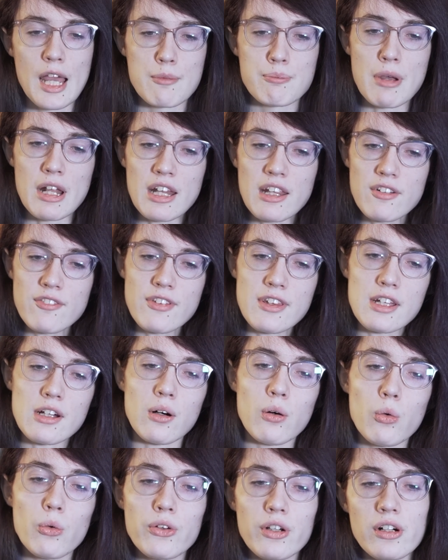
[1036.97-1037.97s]
Many of the
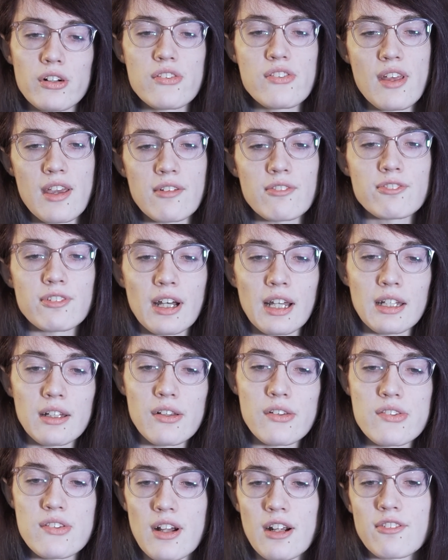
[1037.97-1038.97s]
older save
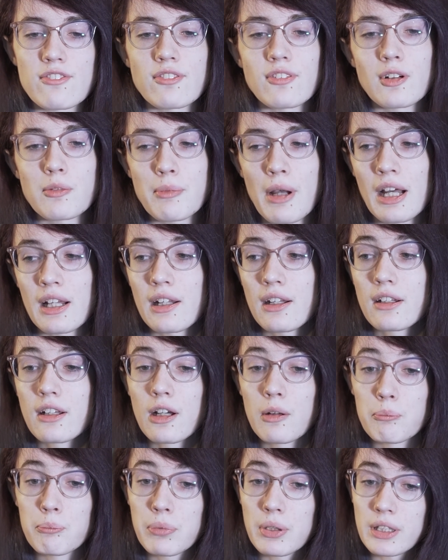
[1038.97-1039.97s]
files are formatted
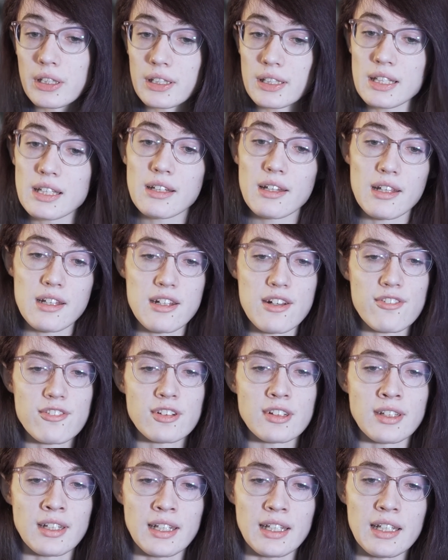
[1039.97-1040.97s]
completely
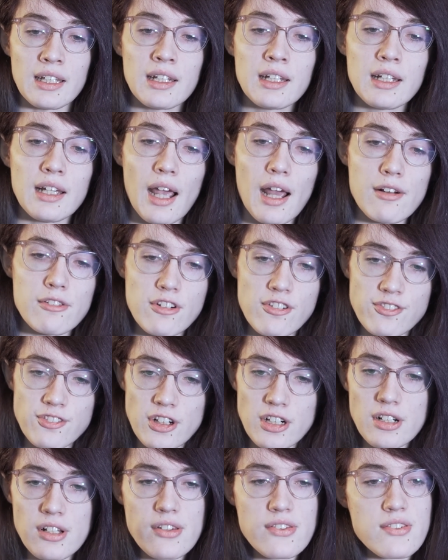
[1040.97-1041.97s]
differently and
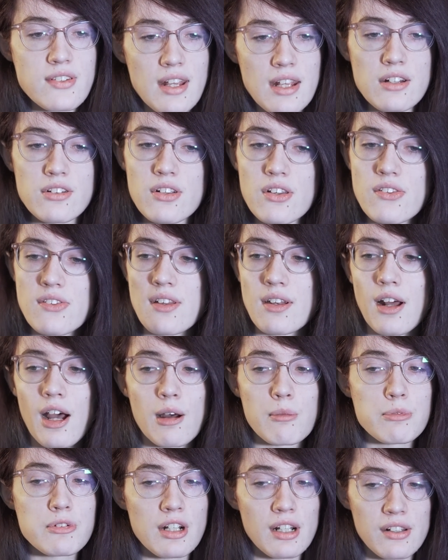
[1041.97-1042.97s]
refer to stages and
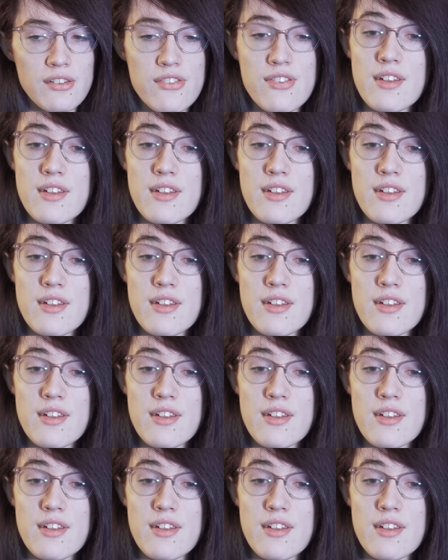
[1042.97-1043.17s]
objects